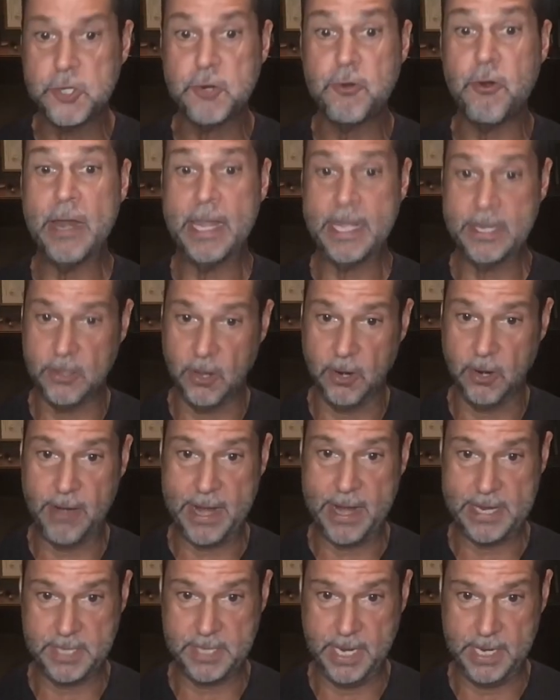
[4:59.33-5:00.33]
trillion
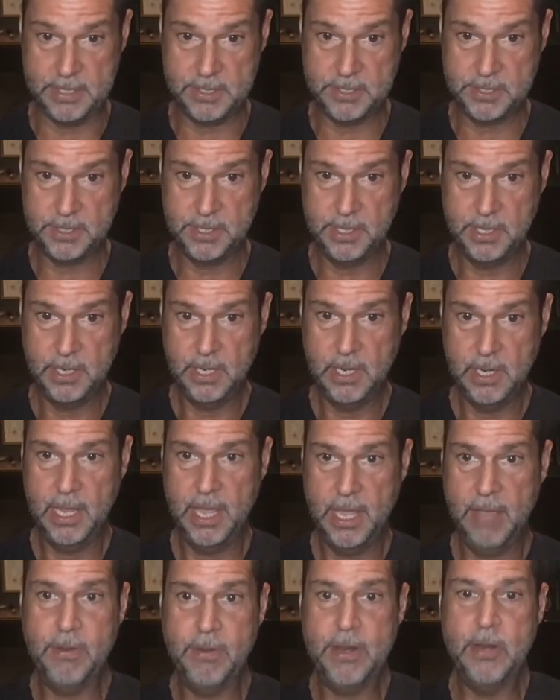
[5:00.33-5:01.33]
dollar assets.
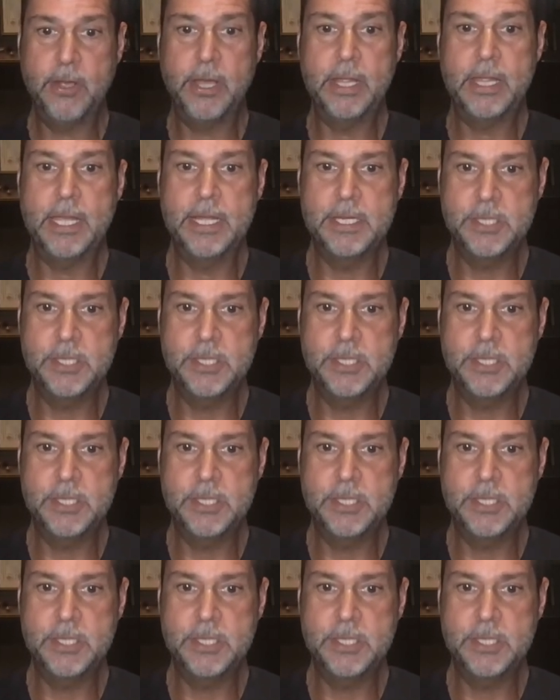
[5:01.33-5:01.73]
If we look at the